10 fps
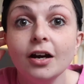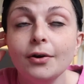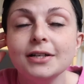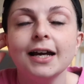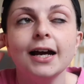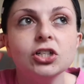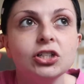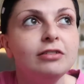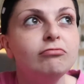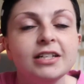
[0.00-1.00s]
It's
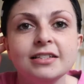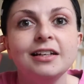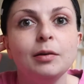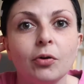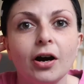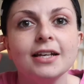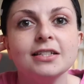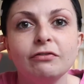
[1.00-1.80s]
actually reasonably priced.